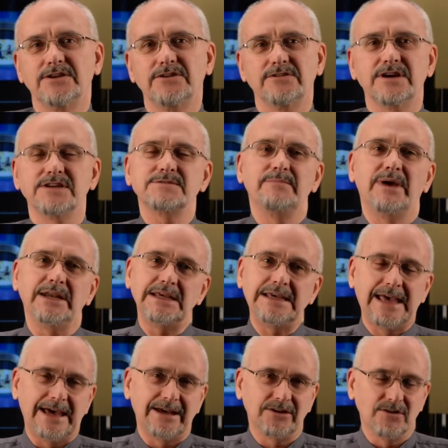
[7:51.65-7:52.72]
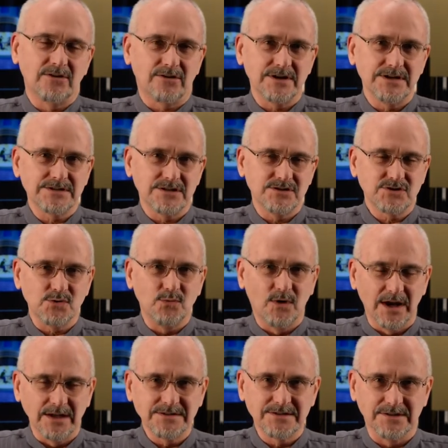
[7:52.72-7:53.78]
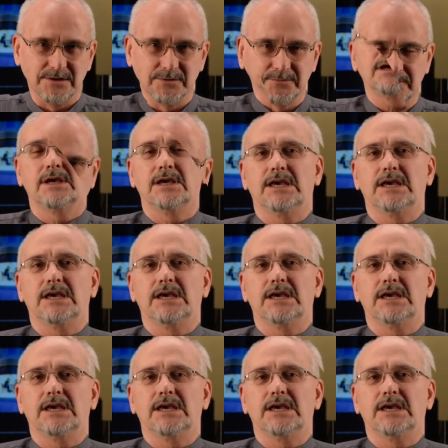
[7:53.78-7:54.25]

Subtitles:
under as many categories as you want to,